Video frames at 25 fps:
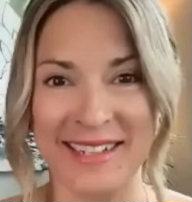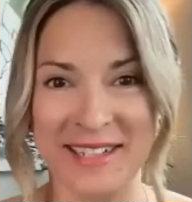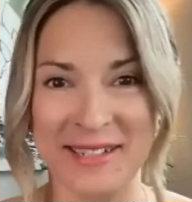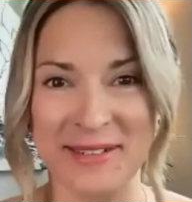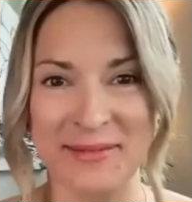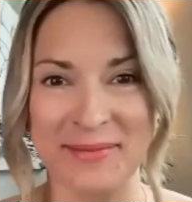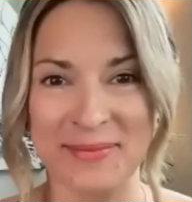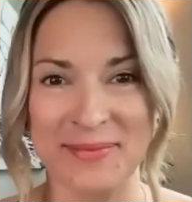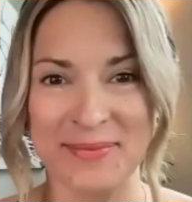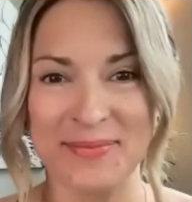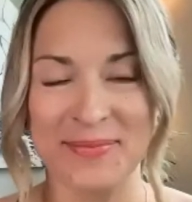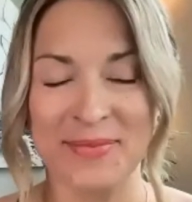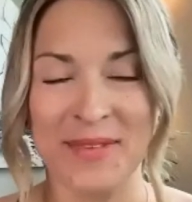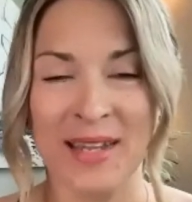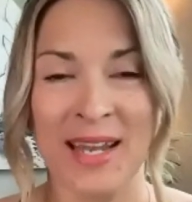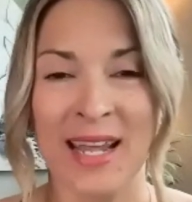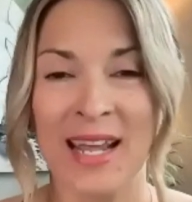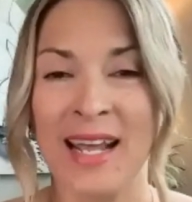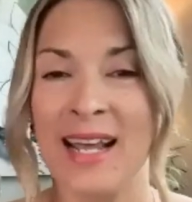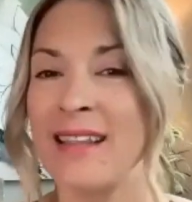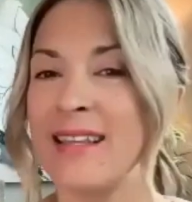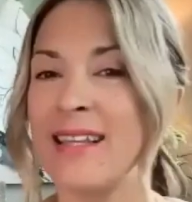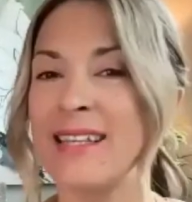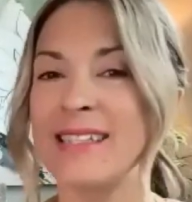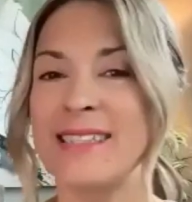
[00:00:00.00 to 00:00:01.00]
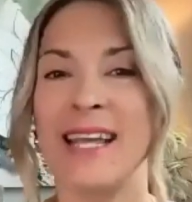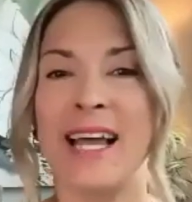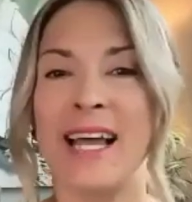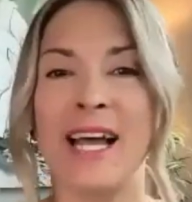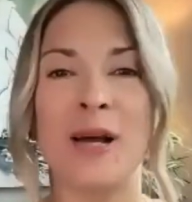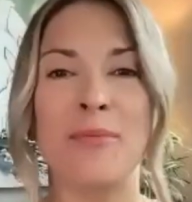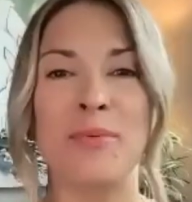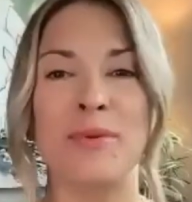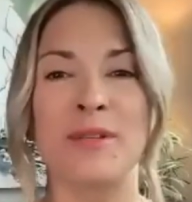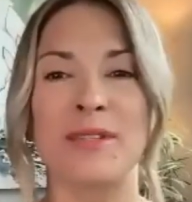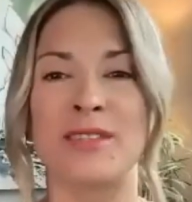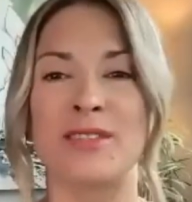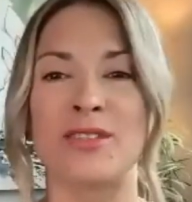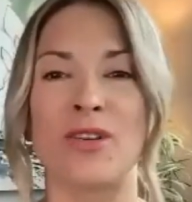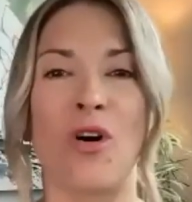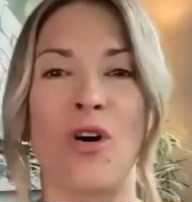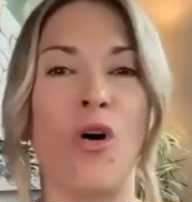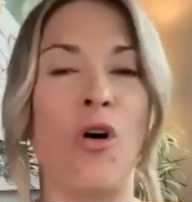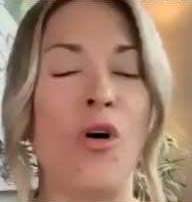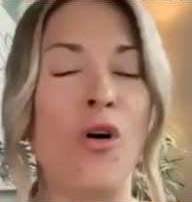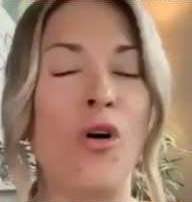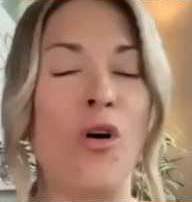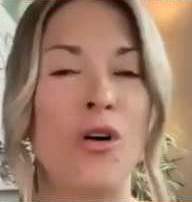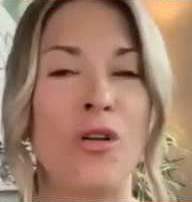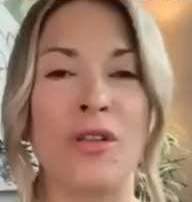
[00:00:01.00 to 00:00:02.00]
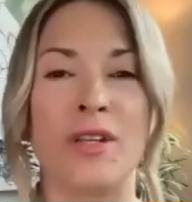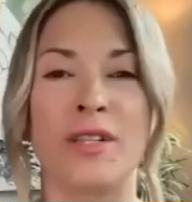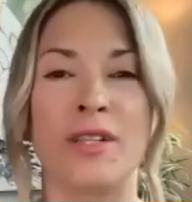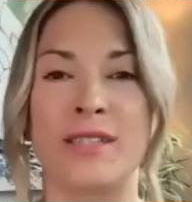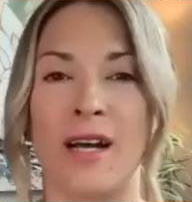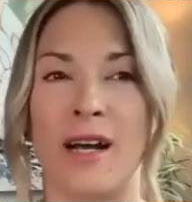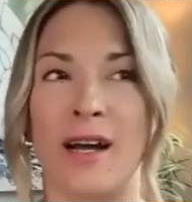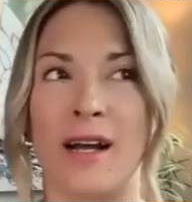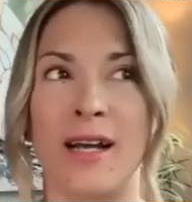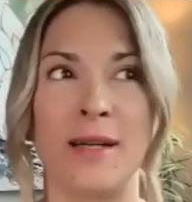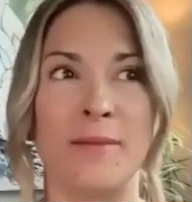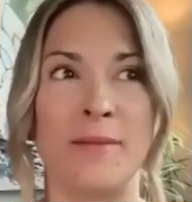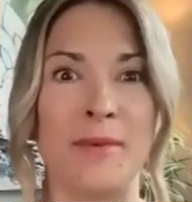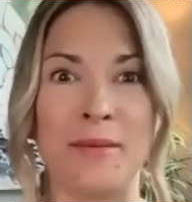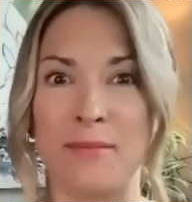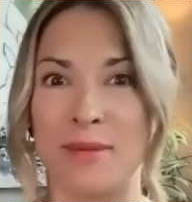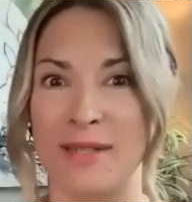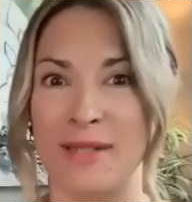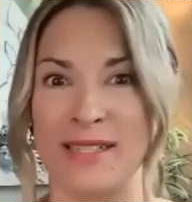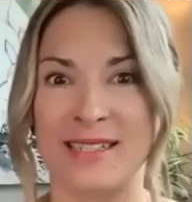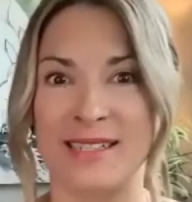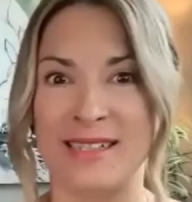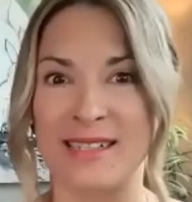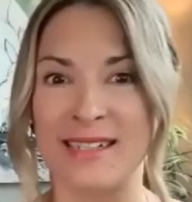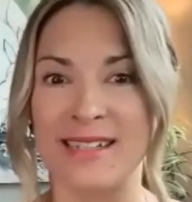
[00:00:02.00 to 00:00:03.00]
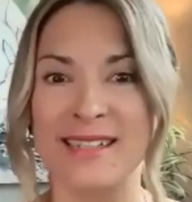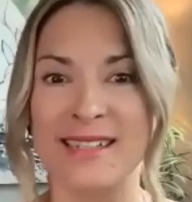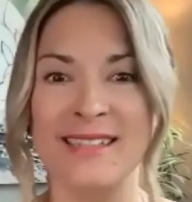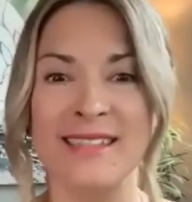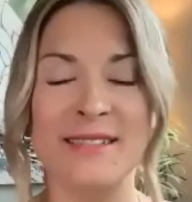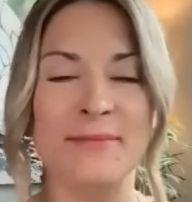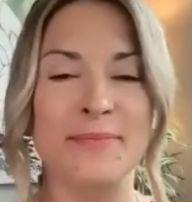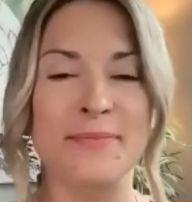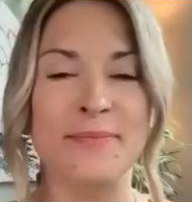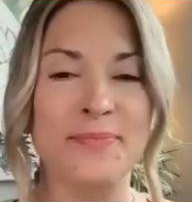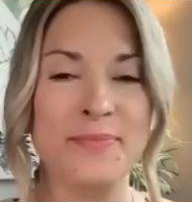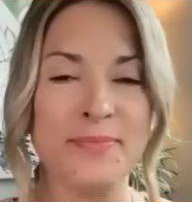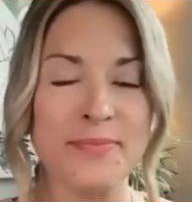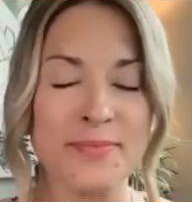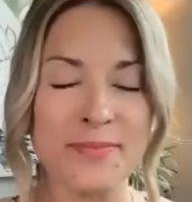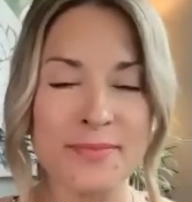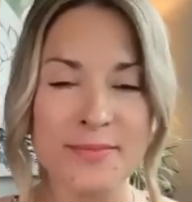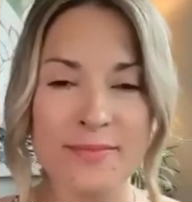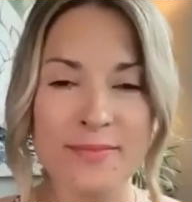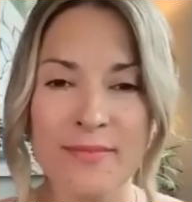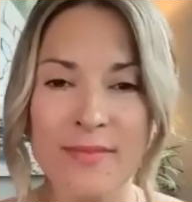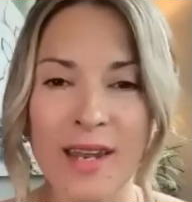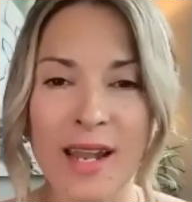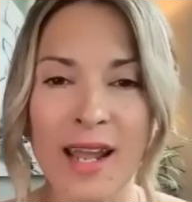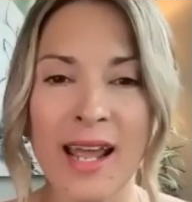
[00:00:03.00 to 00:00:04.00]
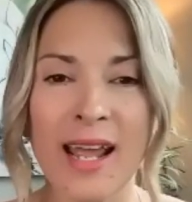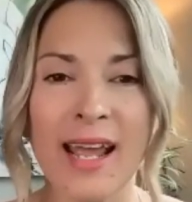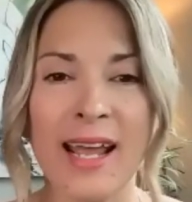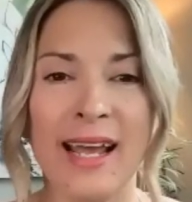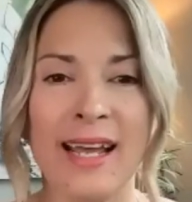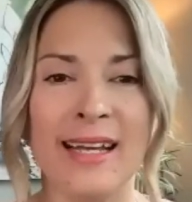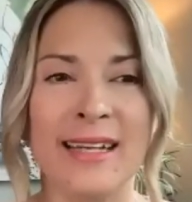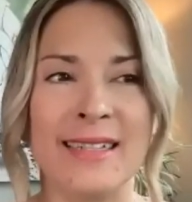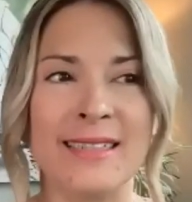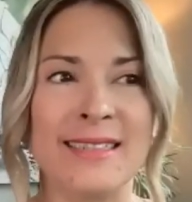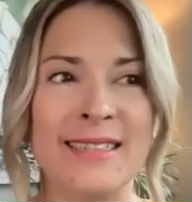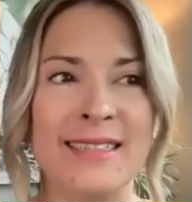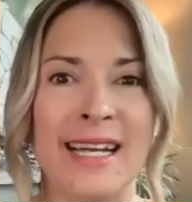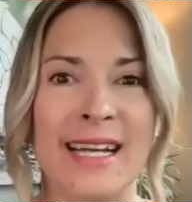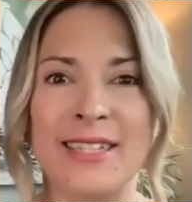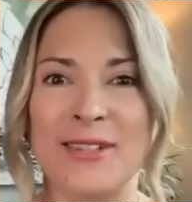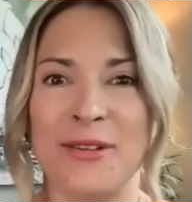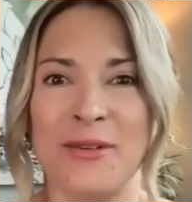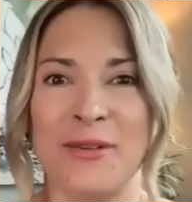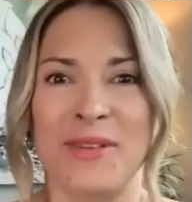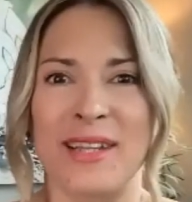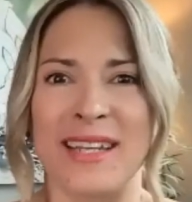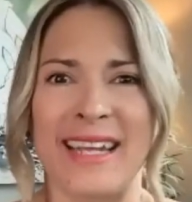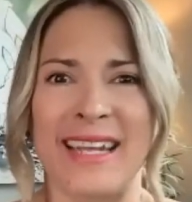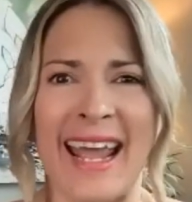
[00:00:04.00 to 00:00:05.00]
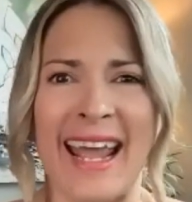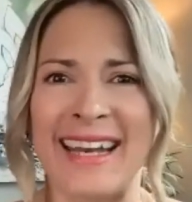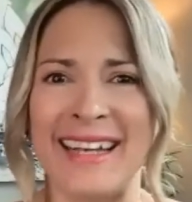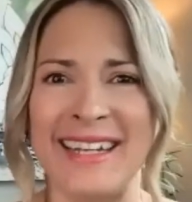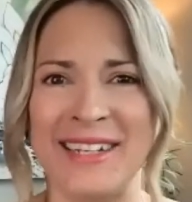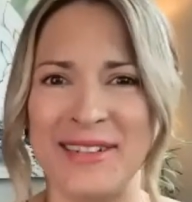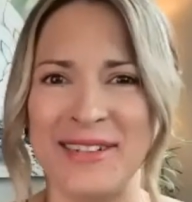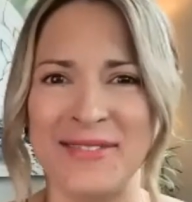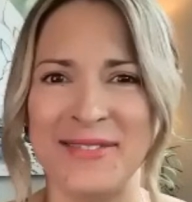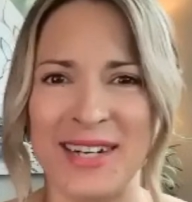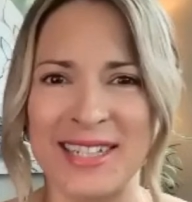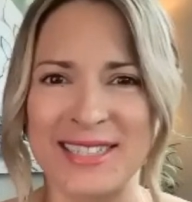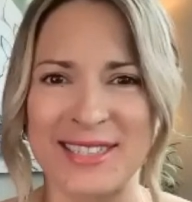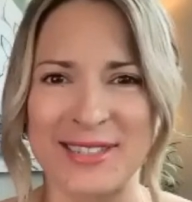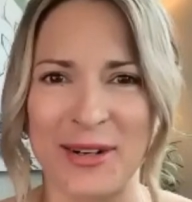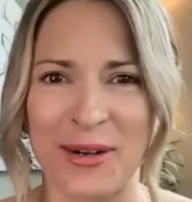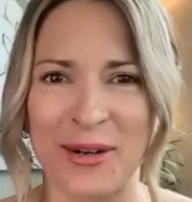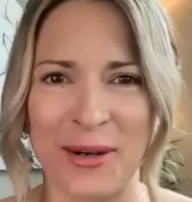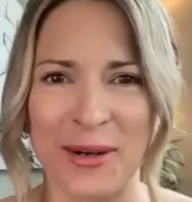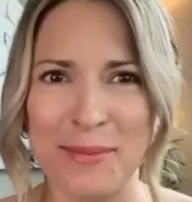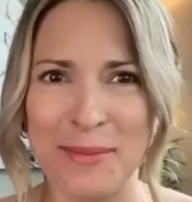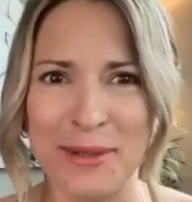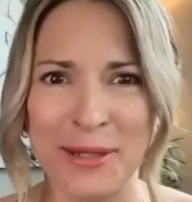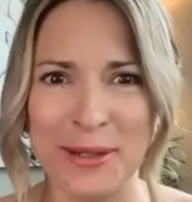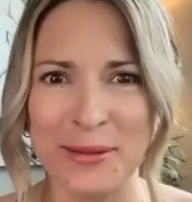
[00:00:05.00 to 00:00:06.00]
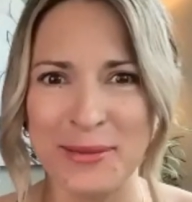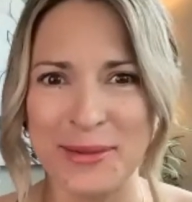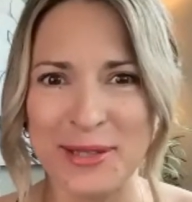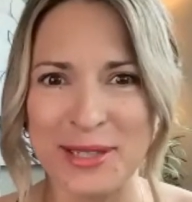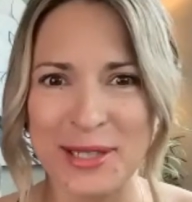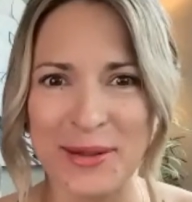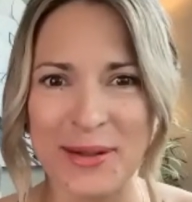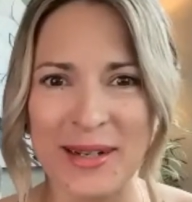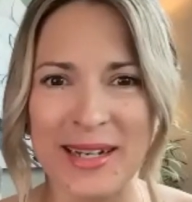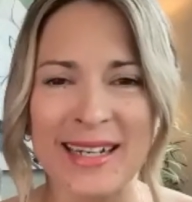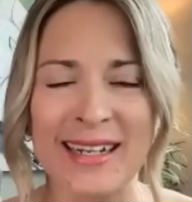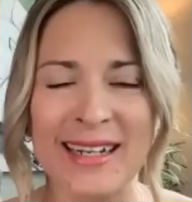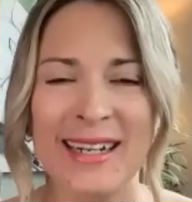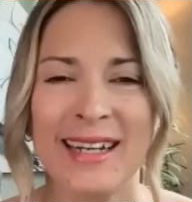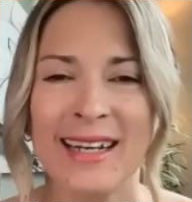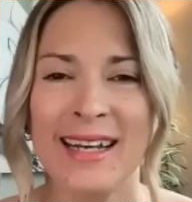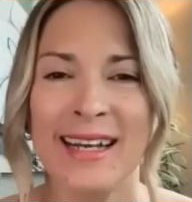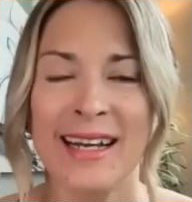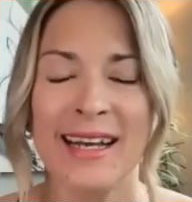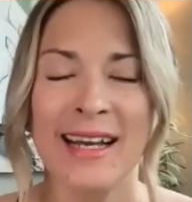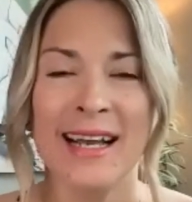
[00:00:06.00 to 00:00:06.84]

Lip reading: it. This happens all the time in business, and I don't think any of us are immune to it.